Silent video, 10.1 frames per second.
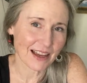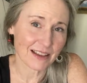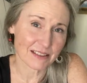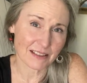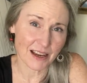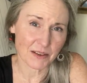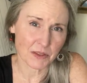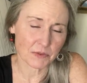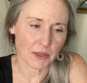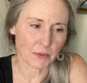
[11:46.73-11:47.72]
That's kind of
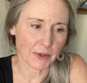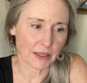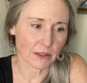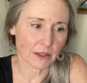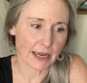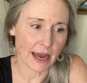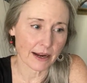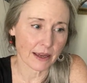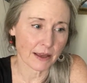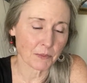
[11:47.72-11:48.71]
a fun way to look at
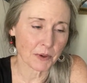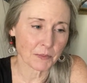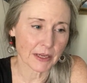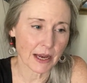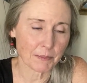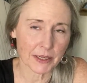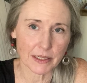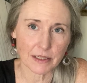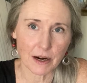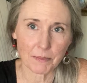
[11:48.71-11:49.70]
it. And when we got my
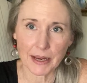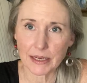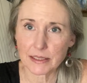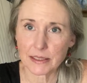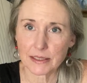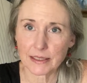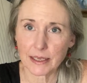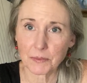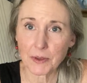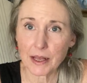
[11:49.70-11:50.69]
guitar back, she
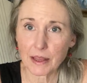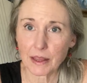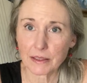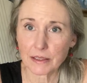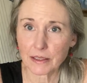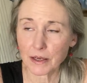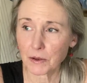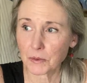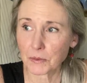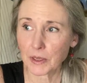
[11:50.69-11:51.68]
said, well, you
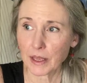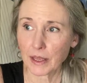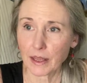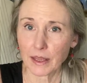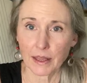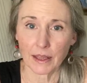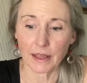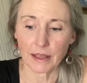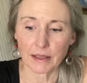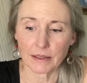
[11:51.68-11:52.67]
know,
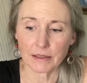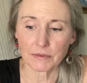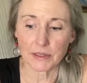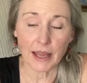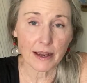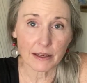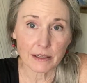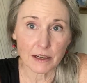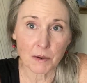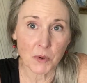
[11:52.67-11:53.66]
if you'd like, I
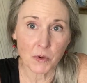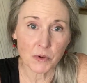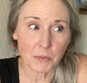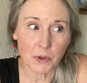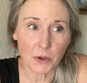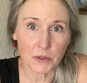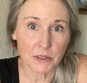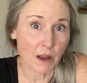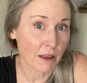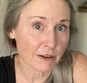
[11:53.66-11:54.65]
could come over and put holes
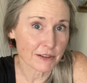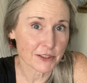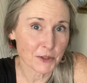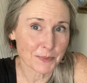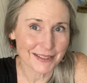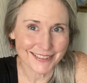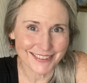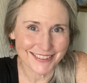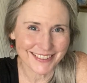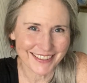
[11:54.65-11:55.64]
in all your instruments
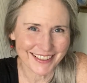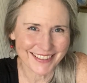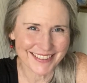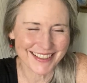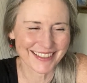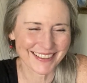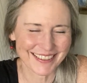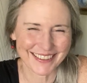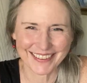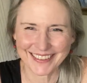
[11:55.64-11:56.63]
just in case.
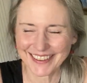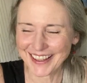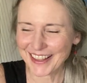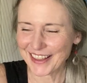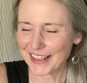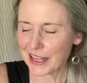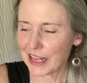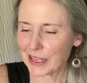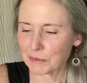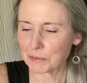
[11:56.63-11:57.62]

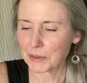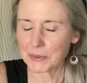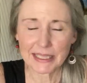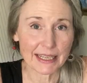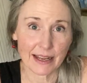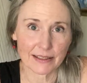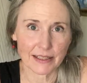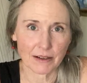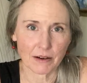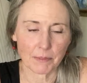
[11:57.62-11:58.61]
But we did not
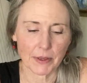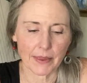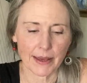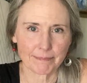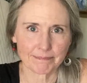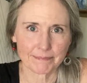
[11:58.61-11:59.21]
take her up on that.